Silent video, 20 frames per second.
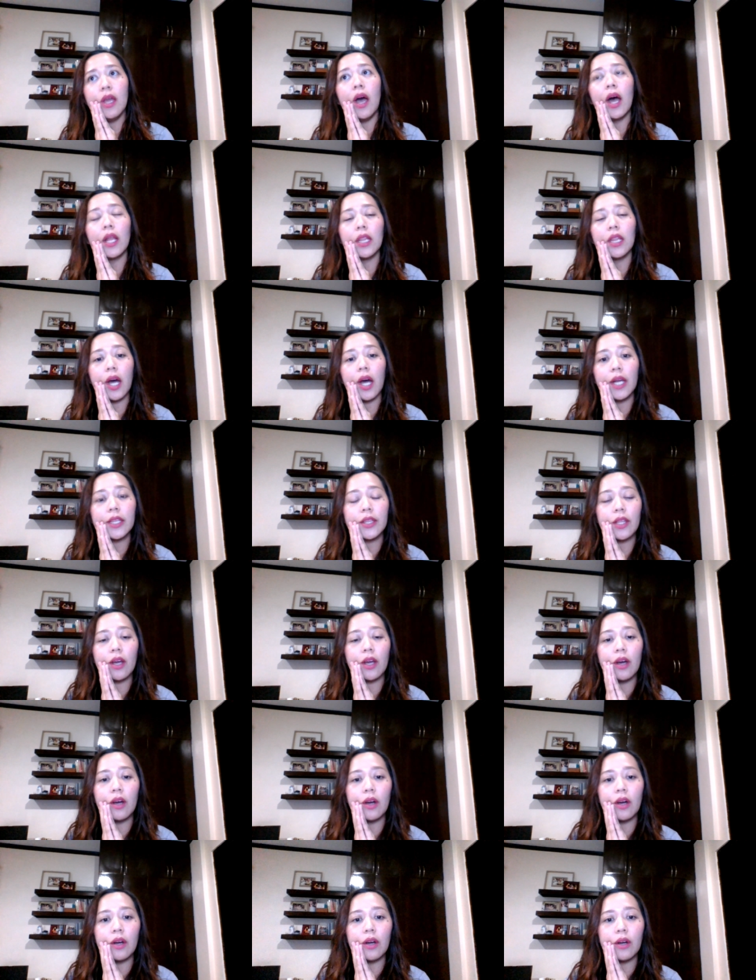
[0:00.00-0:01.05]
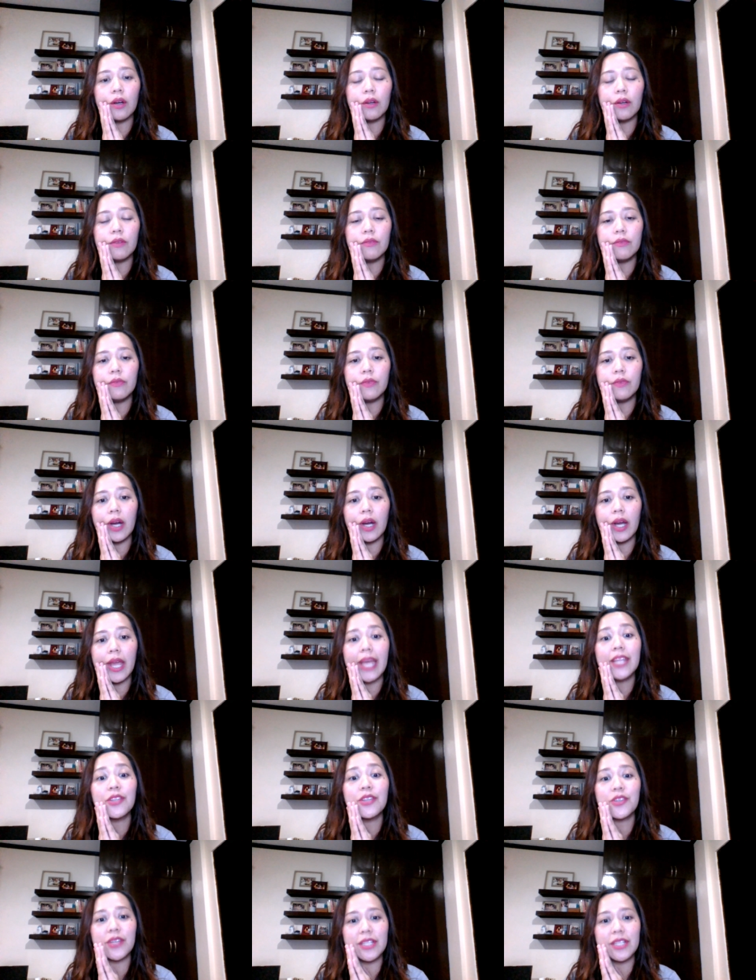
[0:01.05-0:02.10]
a lot of uh,
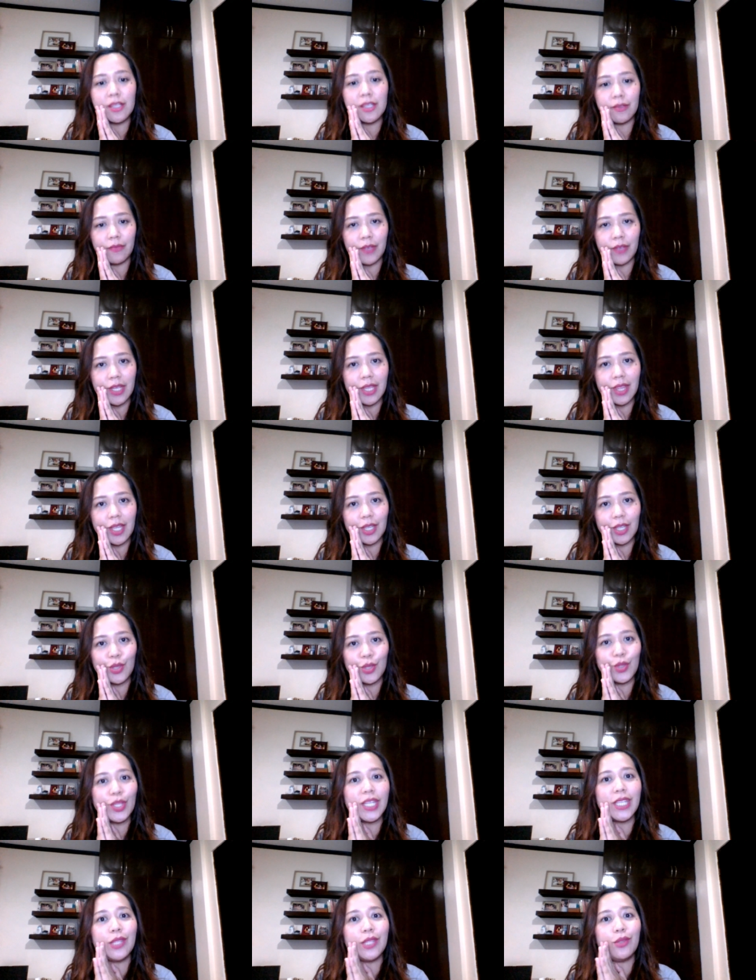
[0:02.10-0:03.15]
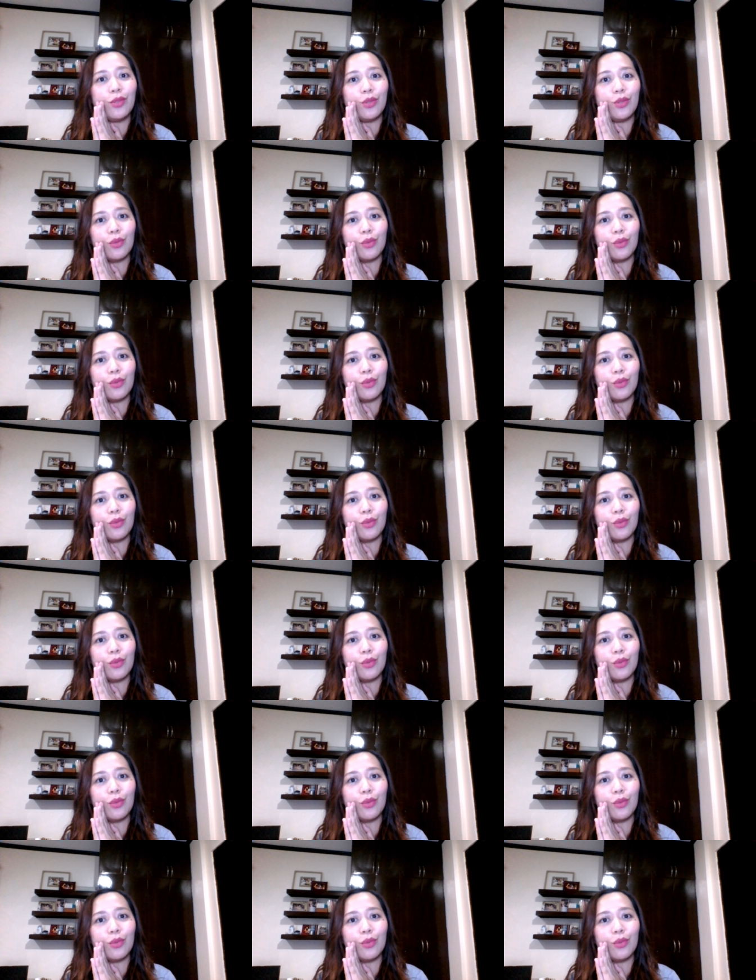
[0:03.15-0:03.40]
entrance fee that you need